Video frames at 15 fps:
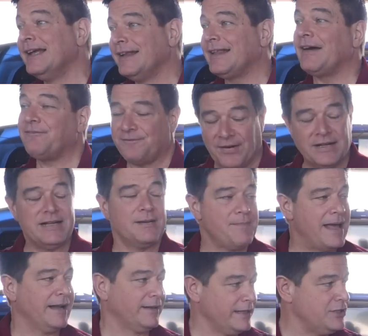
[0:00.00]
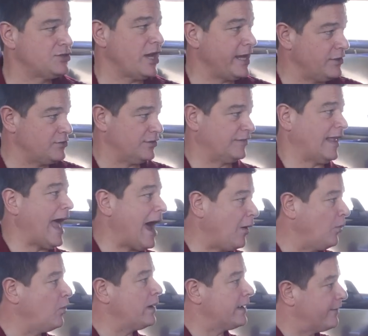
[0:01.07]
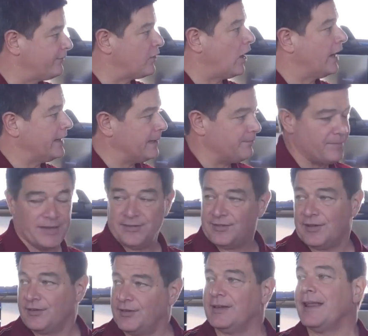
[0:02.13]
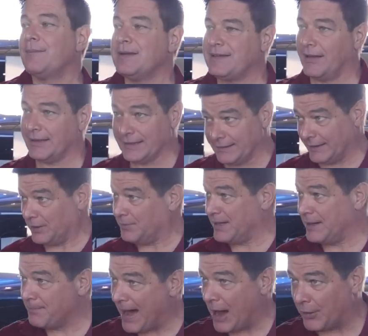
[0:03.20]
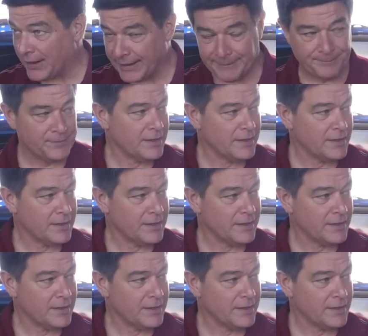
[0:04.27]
That fundamentally changes how we have gone to business. And let me tell you a little bit about it.